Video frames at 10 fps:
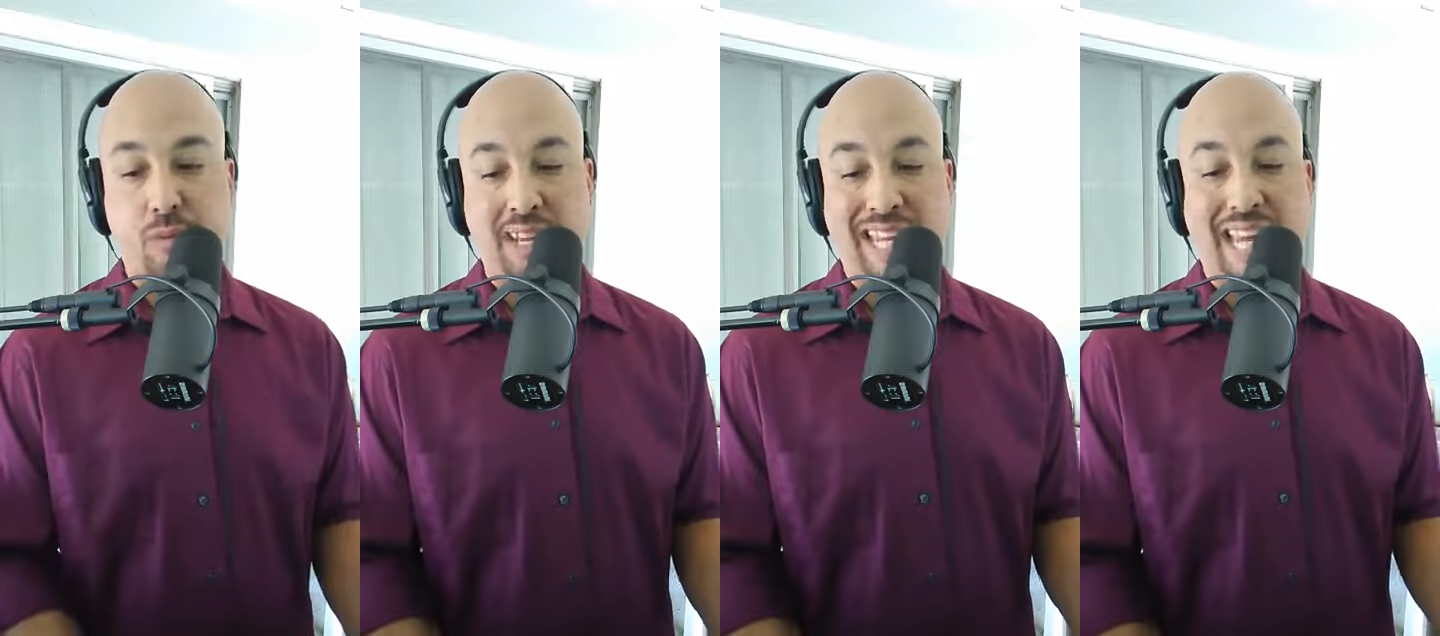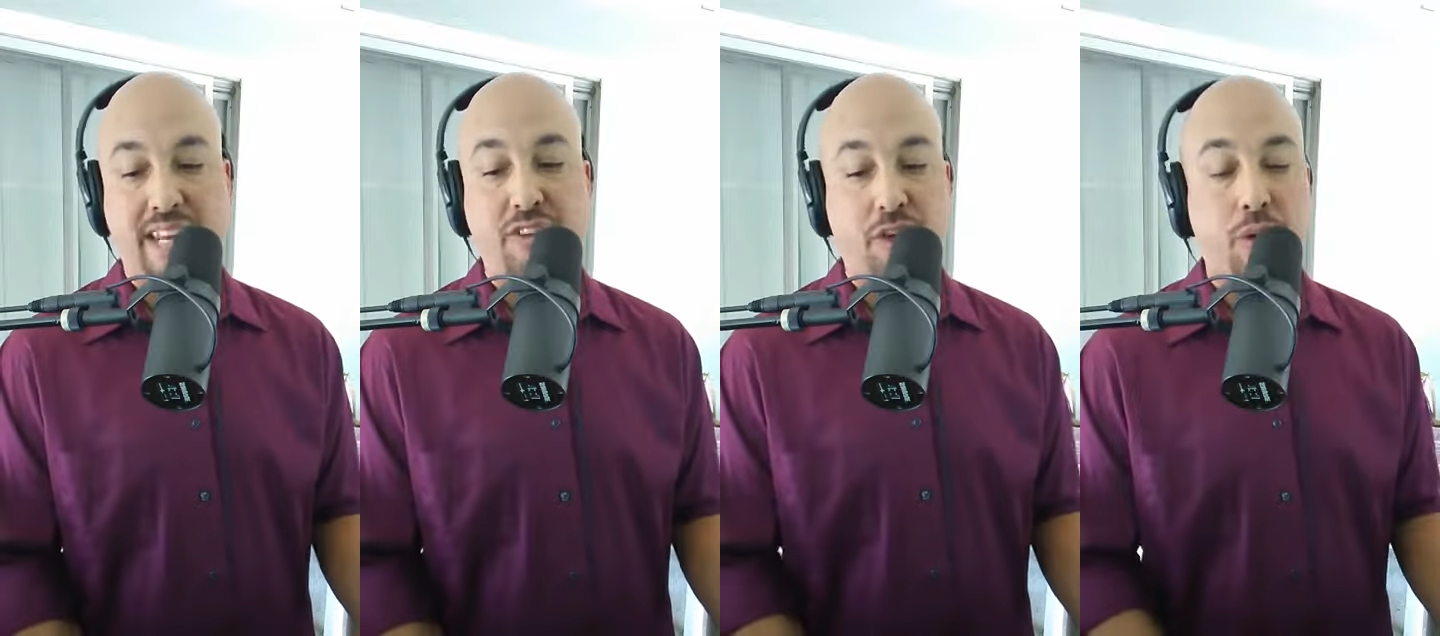really get
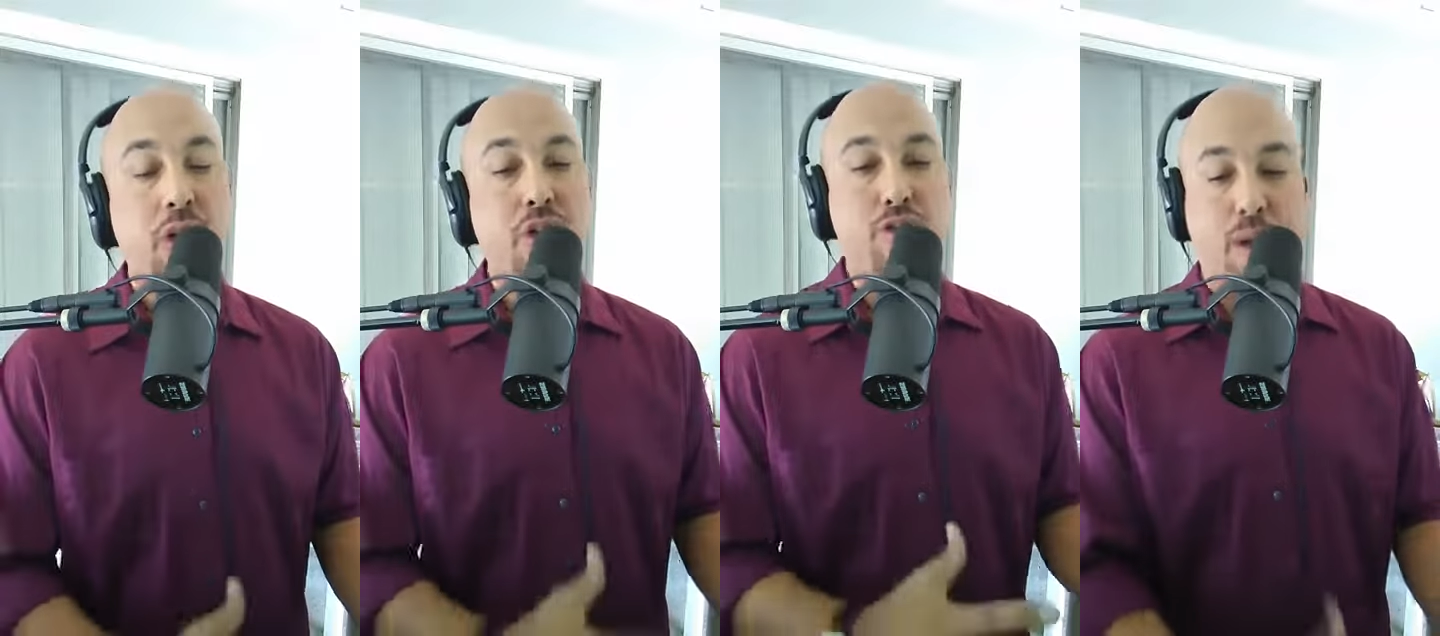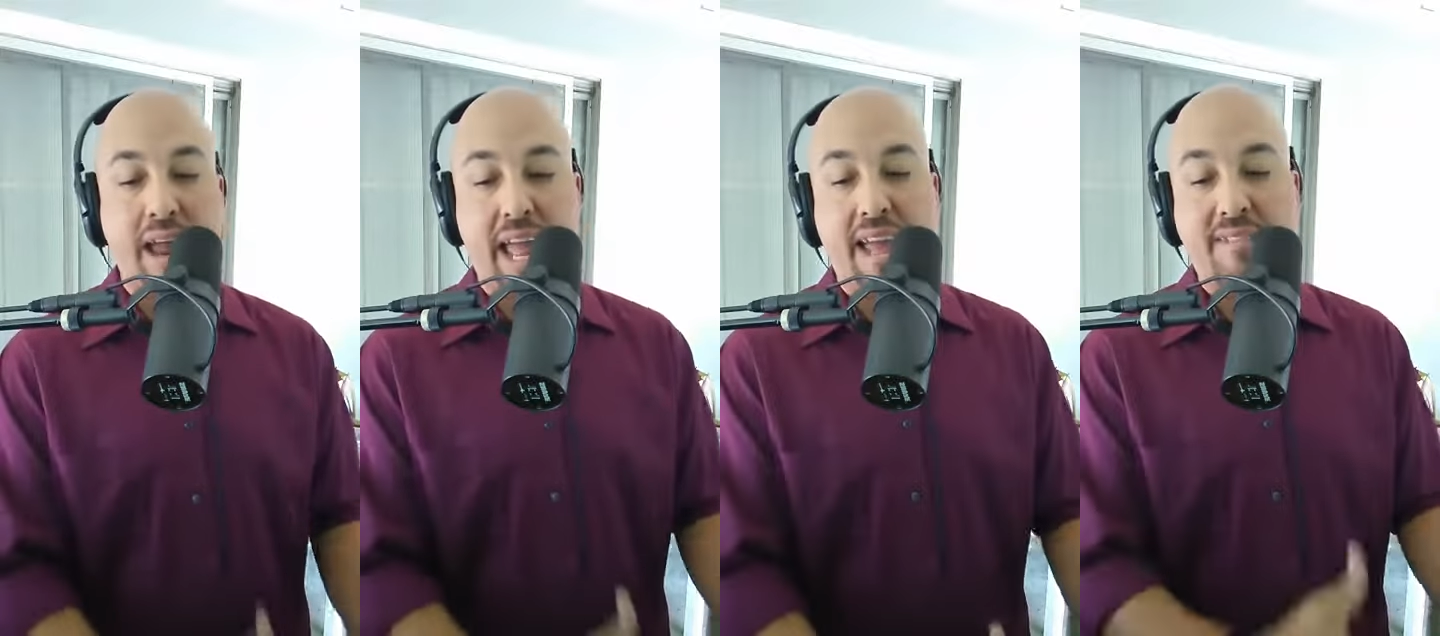into,
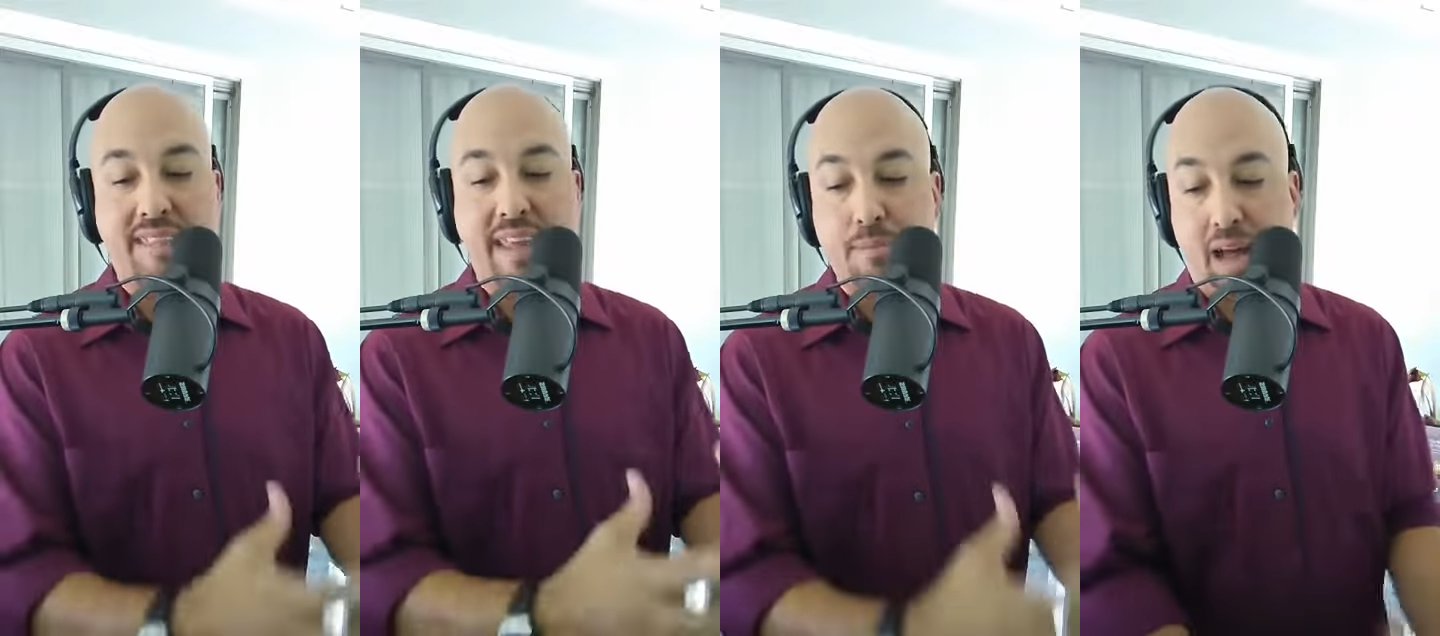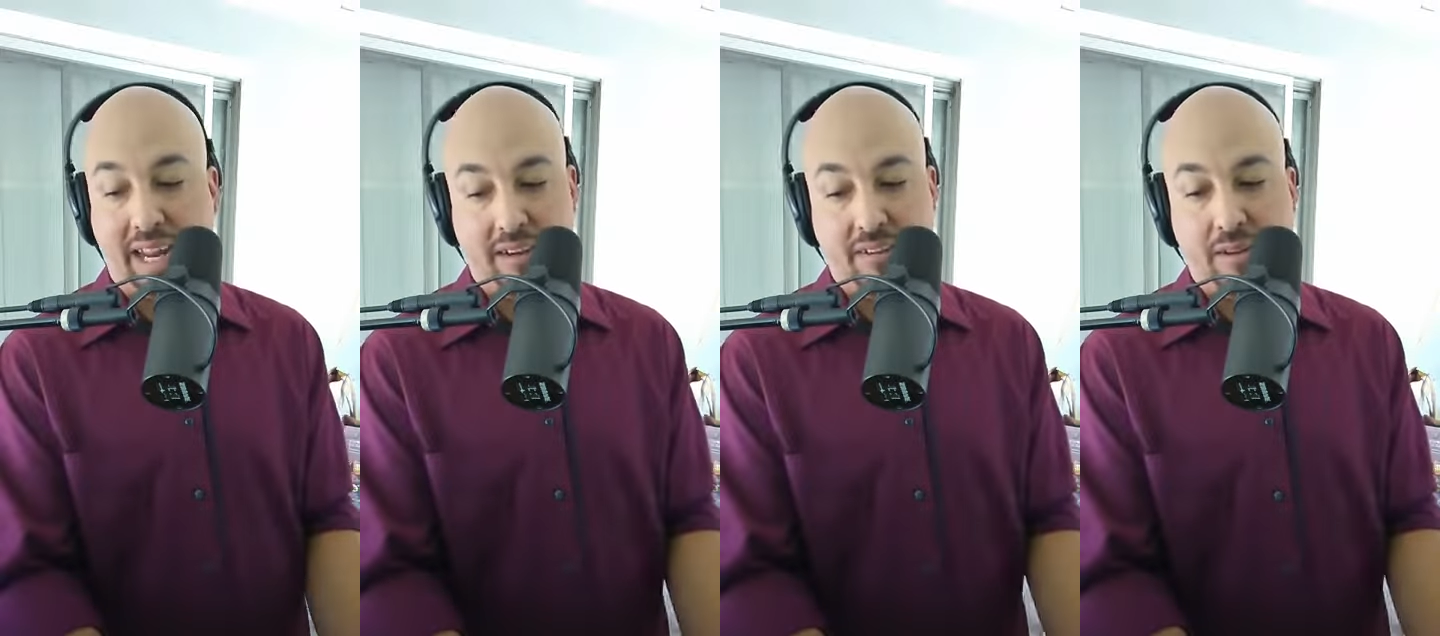try as they
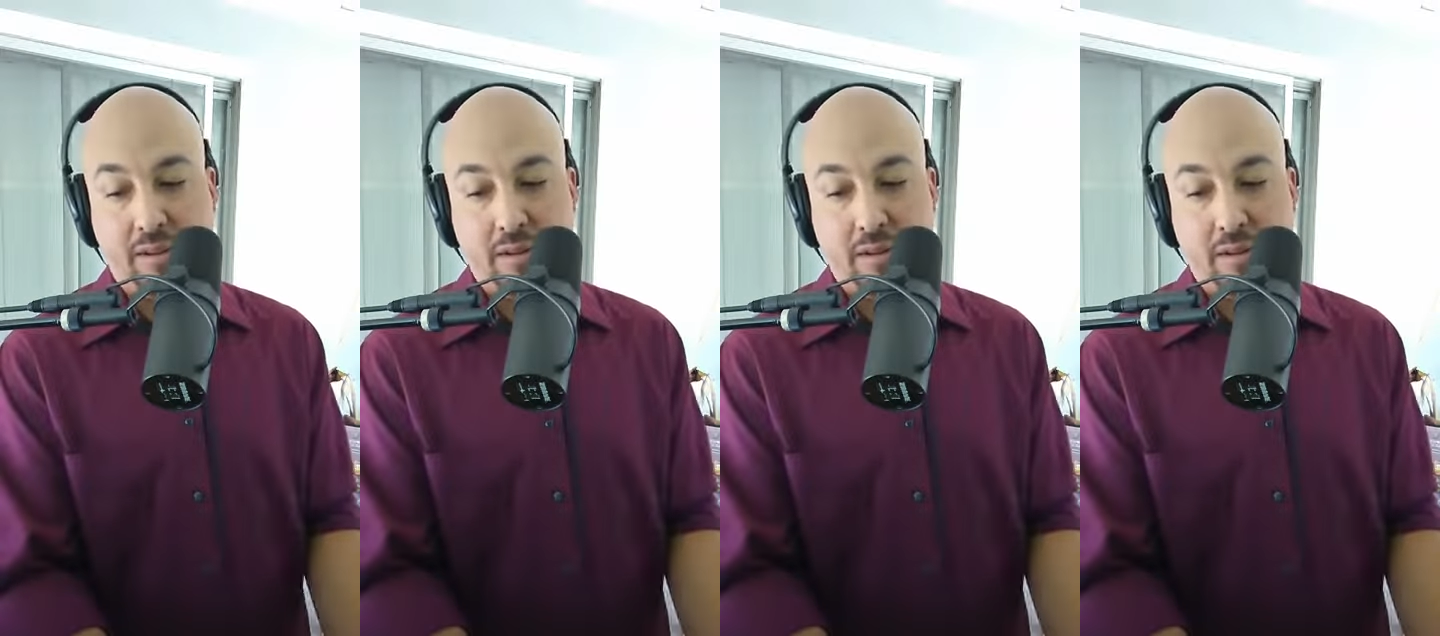might,